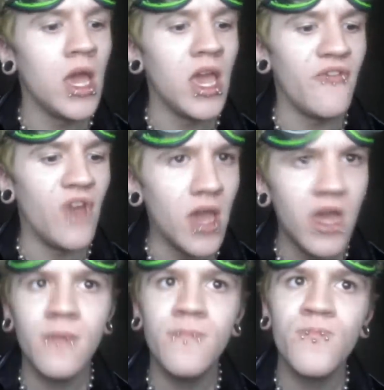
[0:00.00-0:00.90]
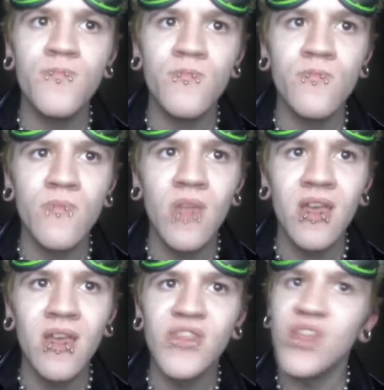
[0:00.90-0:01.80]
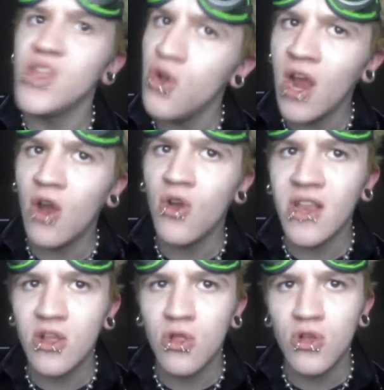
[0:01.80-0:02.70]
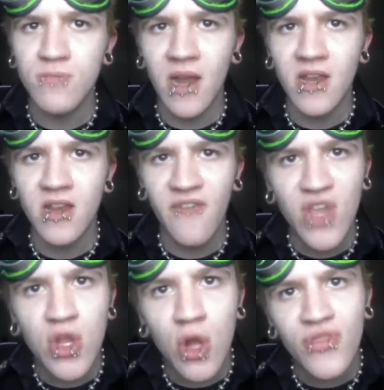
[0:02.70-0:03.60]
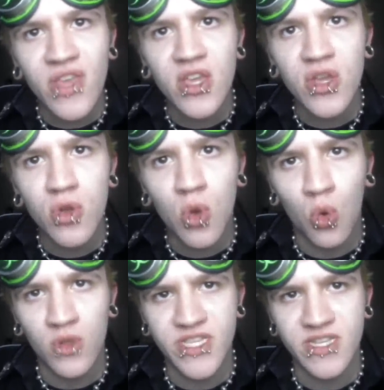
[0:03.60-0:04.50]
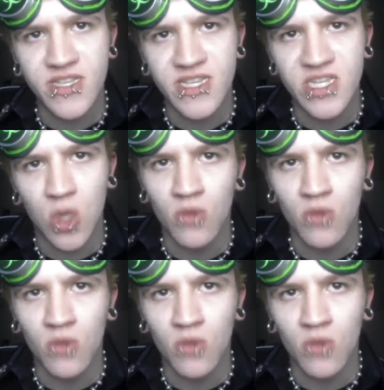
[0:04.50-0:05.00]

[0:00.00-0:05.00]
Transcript: If I am, then you're arrogant and closed-minded if you don't think unicorns exist